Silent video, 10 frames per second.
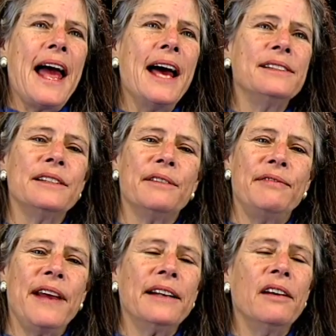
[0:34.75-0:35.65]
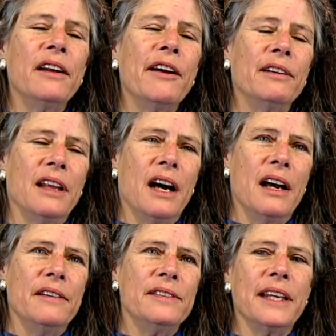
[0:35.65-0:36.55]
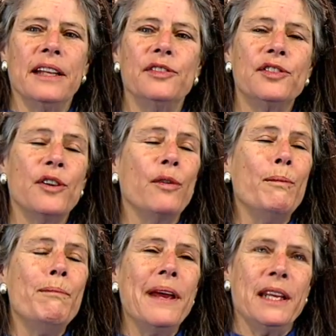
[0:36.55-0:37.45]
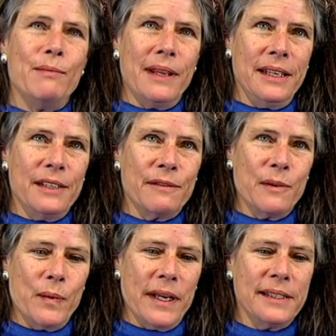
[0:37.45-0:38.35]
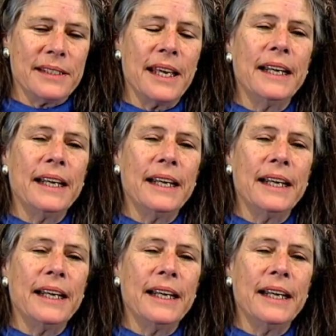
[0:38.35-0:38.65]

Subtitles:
has an effect on our lives in so many, many different ways.